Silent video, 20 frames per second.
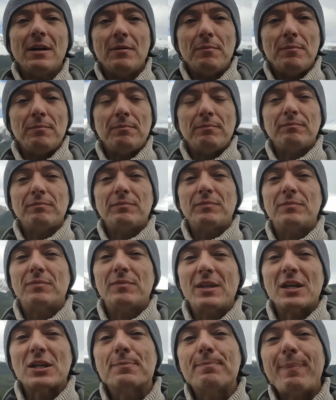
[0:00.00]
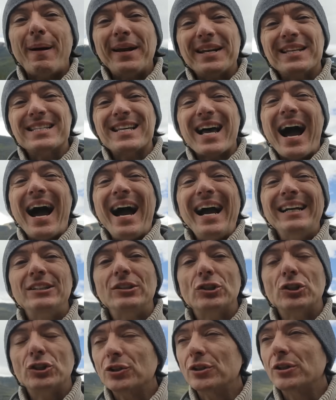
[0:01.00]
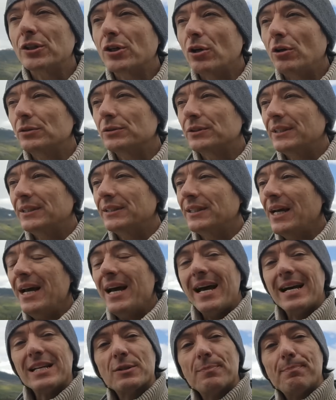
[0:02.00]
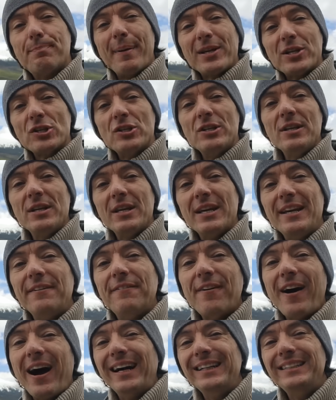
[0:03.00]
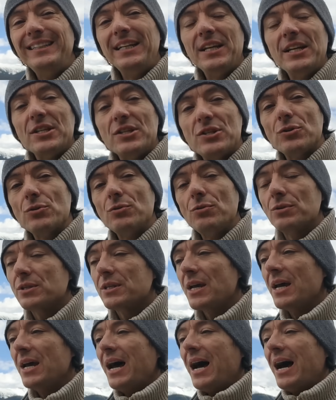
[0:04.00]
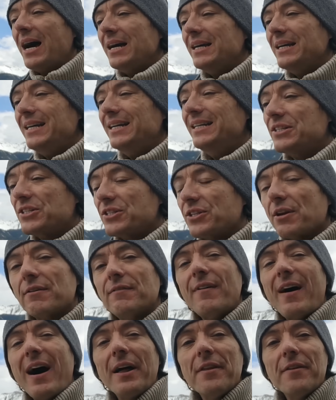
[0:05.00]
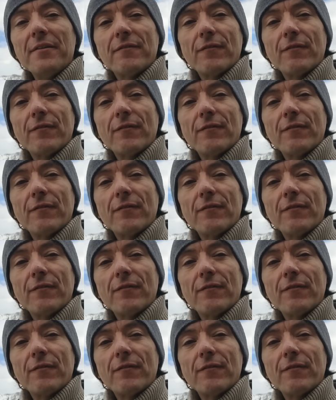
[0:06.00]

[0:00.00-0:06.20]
Mm, despite its high sugar content, especially if honey is used instead of other